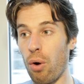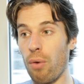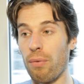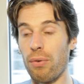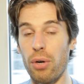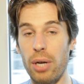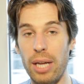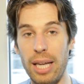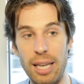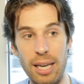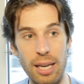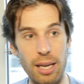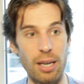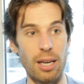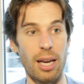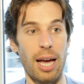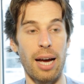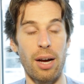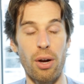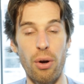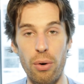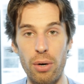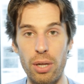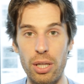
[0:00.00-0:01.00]
overeating,
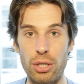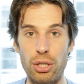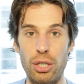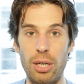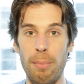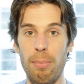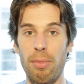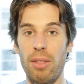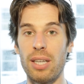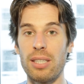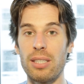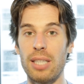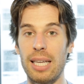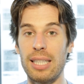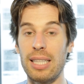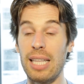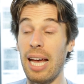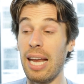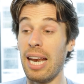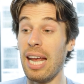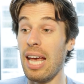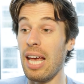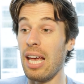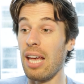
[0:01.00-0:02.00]
not going to the gym, things like
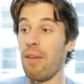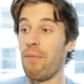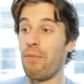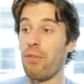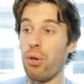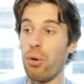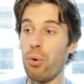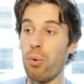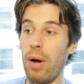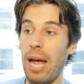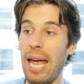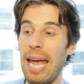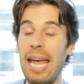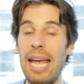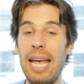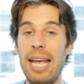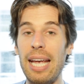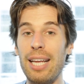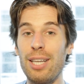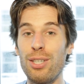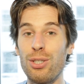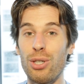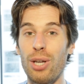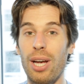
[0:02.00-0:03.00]
that. If you
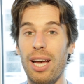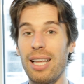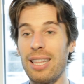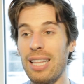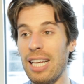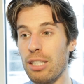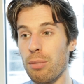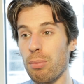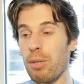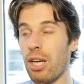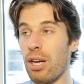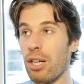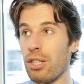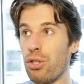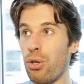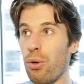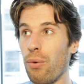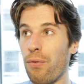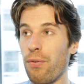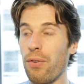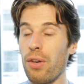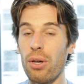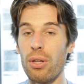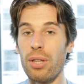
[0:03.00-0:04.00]
age, that's because you
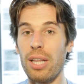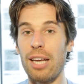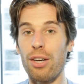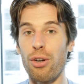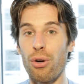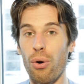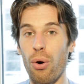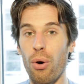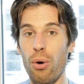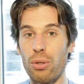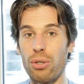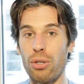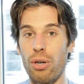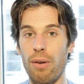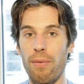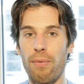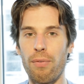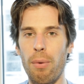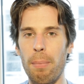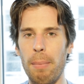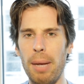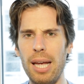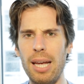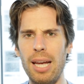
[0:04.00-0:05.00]
feel that you're older.
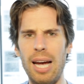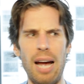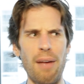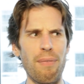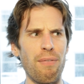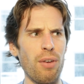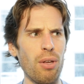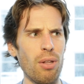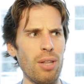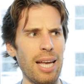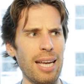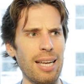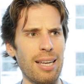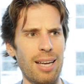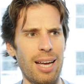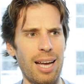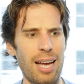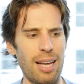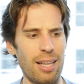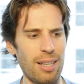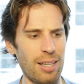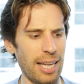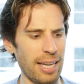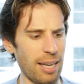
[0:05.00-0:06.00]
For me, I feel like
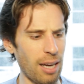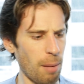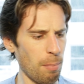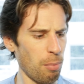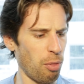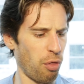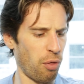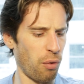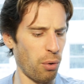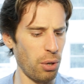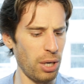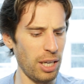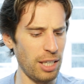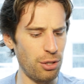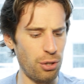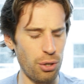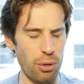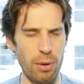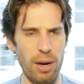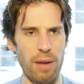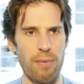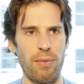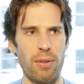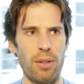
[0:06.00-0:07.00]
I'm
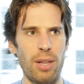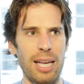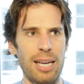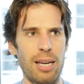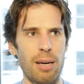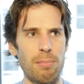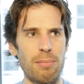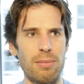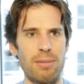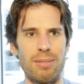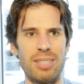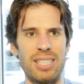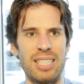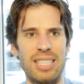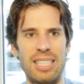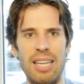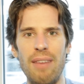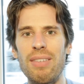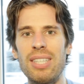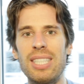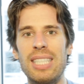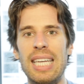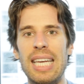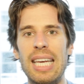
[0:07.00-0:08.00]
32, I feel like I'm
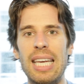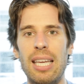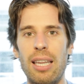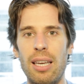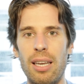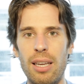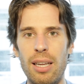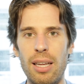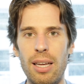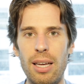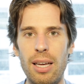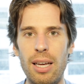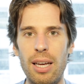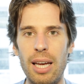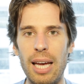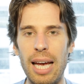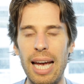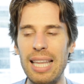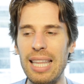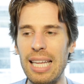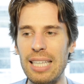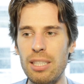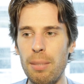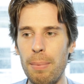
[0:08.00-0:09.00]
17.
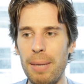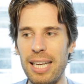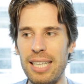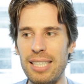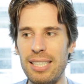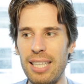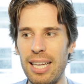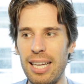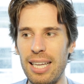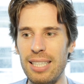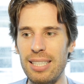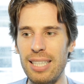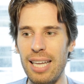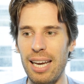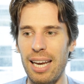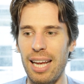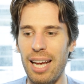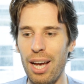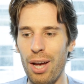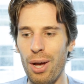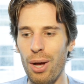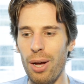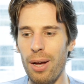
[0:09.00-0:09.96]
And that's the biggest thing, is that